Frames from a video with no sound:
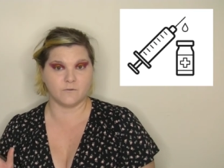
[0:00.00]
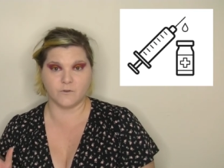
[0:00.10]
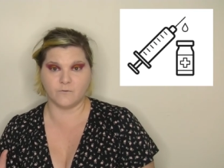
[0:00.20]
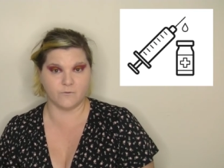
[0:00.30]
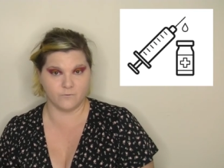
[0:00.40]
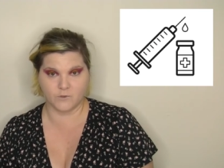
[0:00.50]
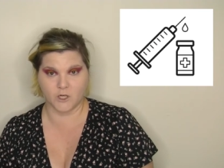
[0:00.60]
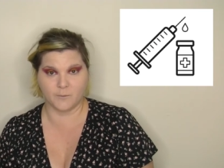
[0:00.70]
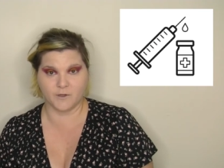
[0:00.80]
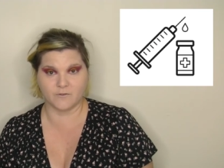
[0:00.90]
the
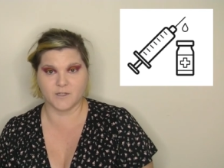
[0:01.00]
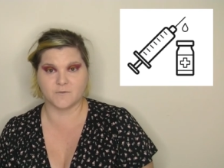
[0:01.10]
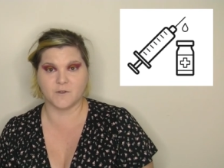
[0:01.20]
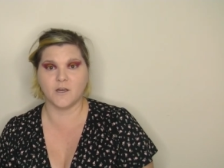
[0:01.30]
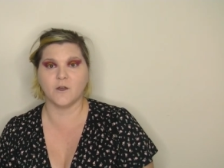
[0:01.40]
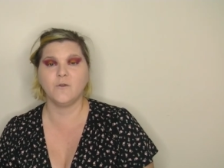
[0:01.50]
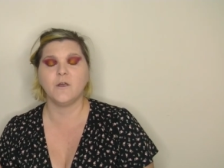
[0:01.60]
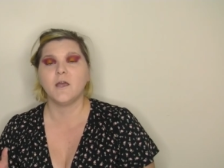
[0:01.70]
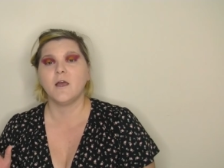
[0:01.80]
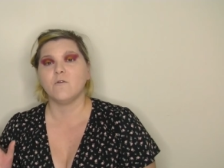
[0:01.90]
timing of this video,
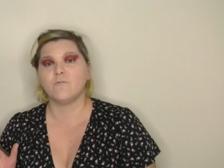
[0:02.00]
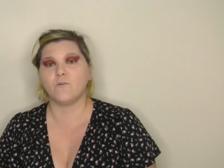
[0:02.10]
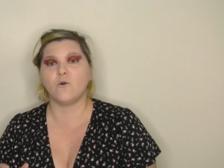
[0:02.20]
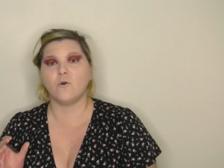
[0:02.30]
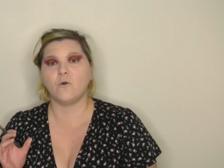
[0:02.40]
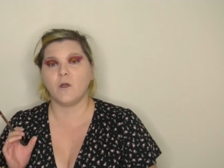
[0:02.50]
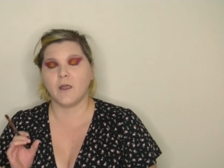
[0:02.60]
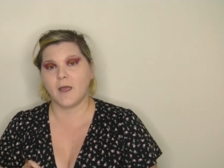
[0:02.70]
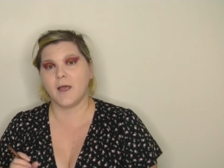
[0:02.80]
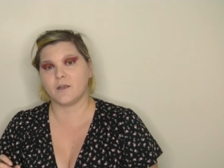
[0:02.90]
for
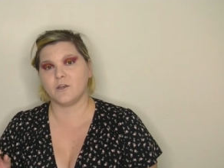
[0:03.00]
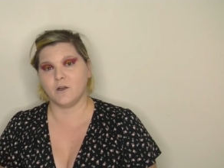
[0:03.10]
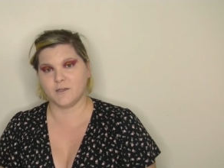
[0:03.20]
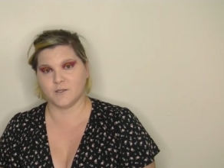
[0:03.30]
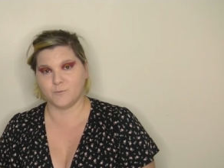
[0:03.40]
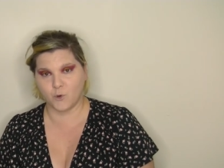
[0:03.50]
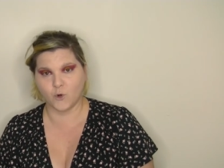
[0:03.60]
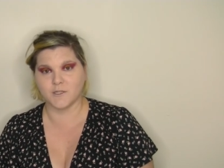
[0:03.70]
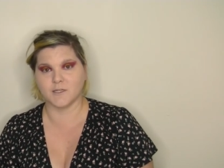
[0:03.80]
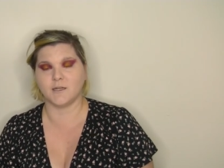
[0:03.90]
aconitine
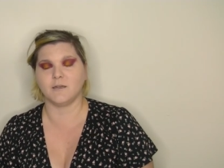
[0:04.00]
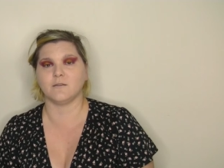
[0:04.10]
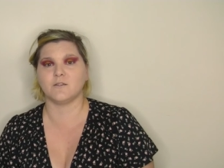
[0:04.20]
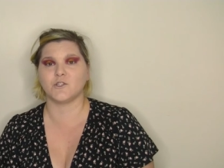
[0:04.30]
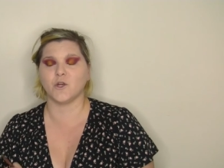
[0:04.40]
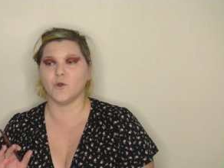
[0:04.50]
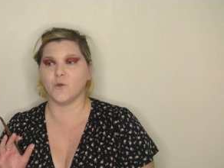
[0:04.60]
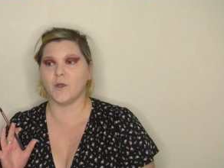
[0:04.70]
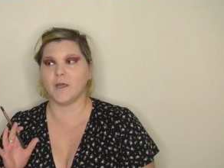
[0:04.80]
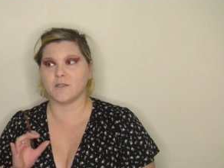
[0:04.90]
poisoning.
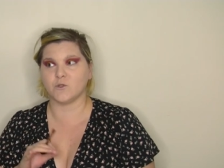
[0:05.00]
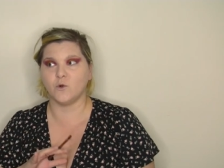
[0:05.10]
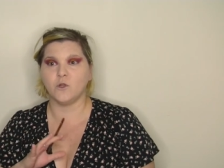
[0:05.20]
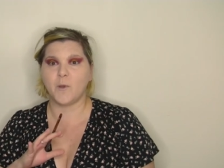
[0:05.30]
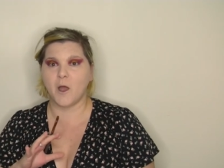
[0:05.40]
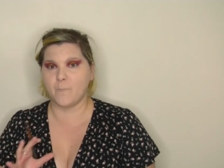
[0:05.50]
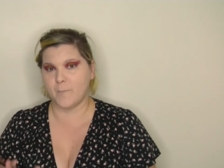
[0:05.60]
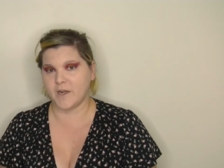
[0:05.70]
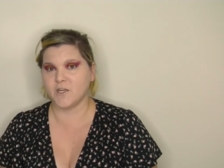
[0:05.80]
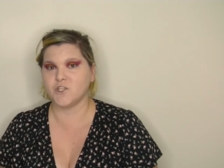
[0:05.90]
So it's all about
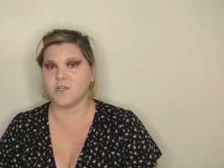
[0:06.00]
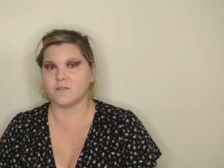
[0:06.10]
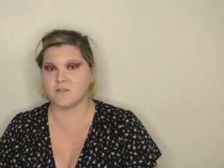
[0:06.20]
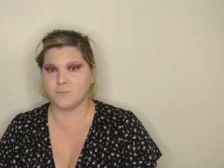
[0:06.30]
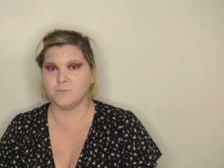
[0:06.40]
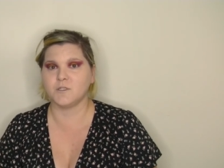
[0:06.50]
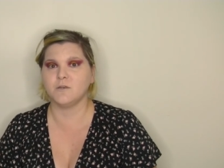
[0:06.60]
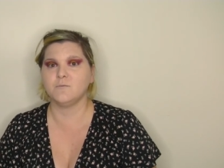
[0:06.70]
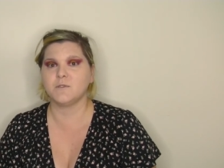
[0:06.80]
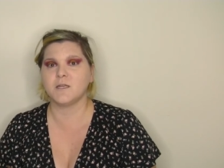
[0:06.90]
managing
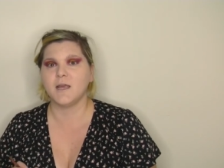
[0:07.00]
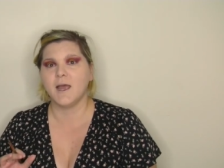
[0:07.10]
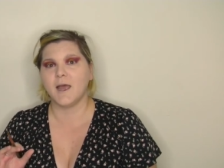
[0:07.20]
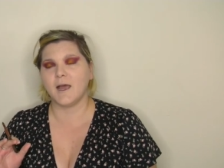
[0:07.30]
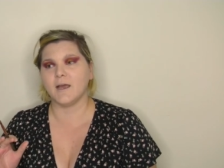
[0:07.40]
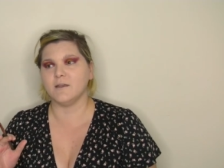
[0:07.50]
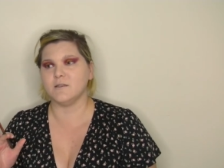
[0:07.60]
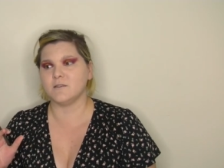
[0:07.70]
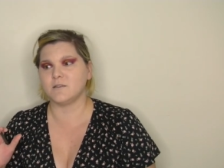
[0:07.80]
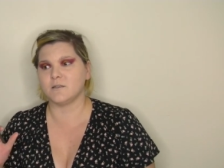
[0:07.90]
symptoms
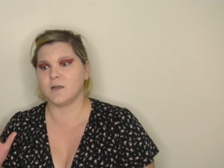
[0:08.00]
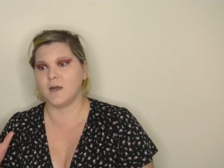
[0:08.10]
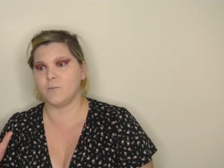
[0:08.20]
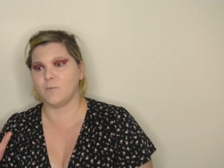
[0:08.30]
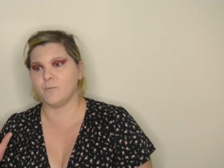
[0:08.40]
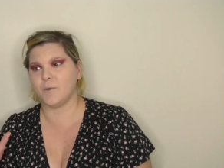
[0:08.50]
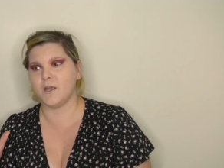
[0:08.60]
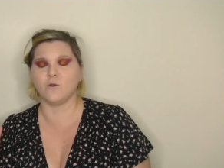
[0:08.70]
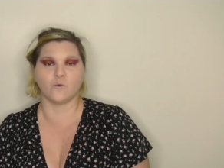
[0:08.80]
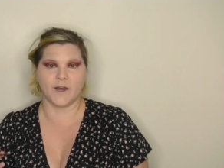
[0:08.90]
and um,
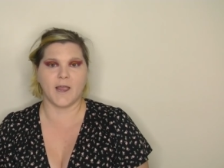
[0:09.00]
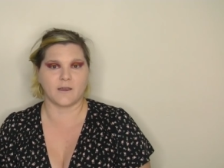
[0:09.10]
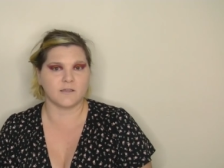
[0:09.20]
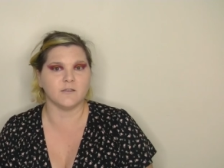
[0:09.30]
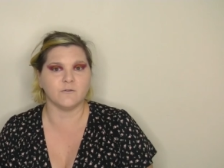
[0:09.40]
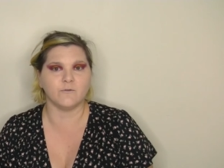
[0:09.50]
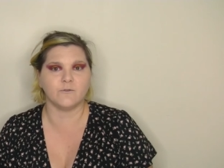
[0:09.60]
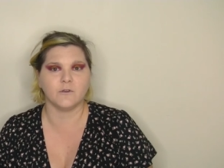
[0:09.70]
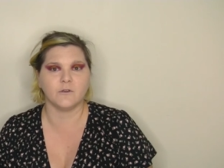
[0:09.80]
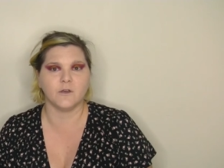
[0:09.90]
being reactive
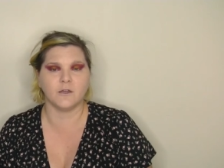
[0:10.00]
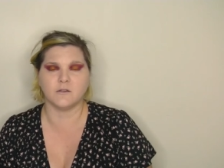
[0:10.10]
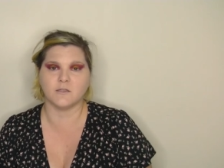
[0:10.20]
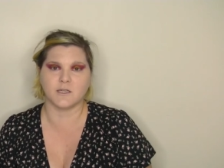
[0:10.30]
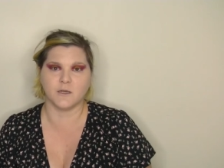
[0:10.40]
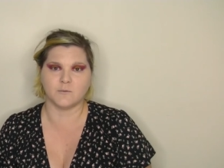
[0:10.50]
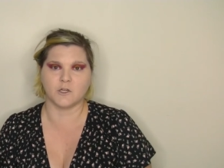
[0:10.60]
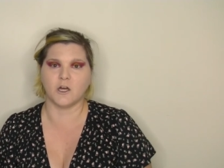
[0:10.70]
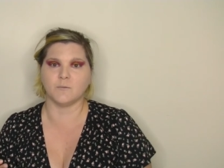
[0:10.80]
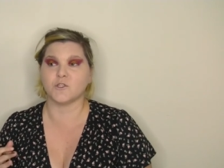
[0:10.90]
at the same
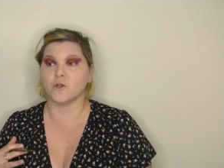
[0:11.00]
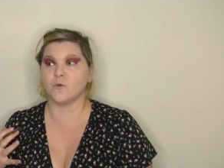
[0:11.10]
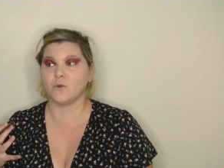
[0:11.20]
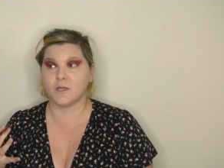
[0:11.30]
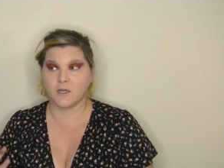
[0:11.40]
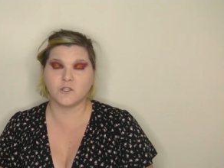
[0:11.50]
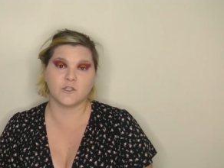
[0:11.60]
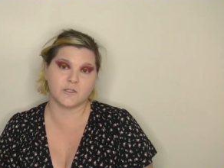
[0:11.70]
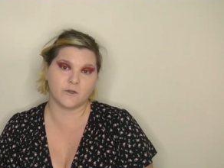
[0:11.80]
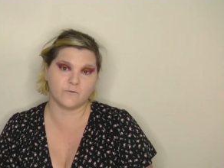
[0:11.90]
time. So get
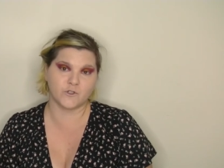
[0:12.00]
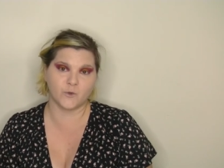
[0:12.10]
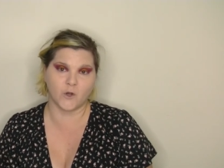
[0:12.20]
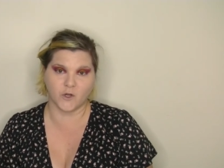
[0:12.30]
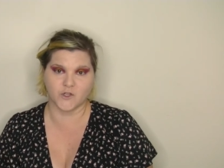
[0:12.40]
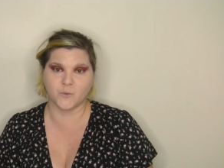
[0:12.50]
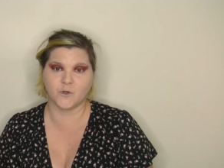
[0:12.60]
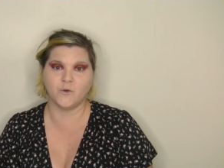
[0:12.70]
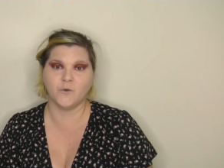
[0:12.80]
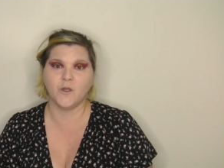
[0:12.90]
yourself to a
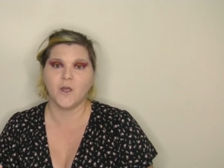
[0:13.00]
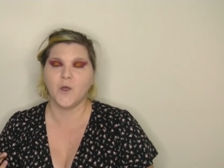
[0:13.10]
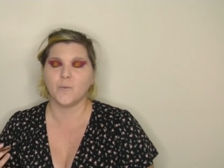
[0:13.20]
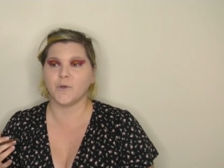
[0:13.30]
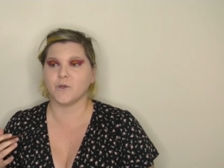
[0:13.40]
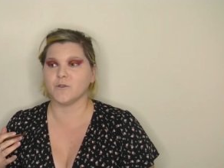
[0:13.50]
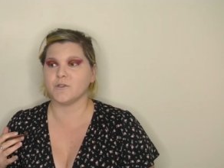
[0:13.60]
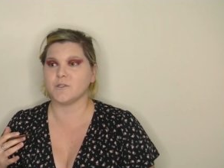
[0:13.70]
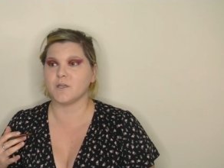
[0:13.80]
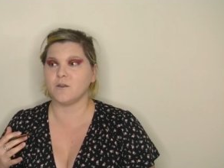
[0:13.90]
hospital
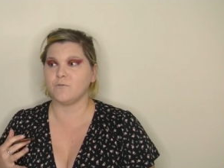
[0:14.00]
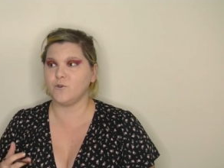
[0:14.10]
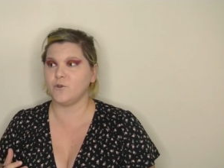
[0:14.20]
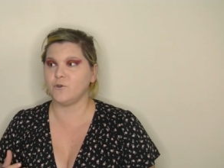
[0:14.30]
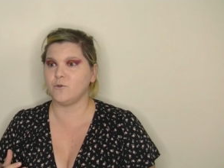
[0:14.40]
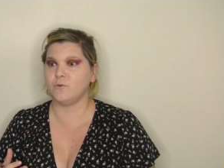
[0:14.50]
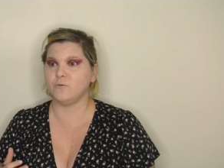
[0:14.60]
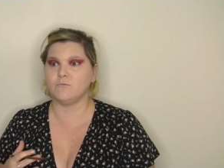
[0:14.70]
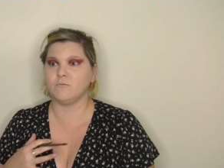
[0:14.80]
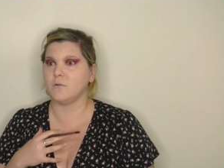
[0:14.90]
because if you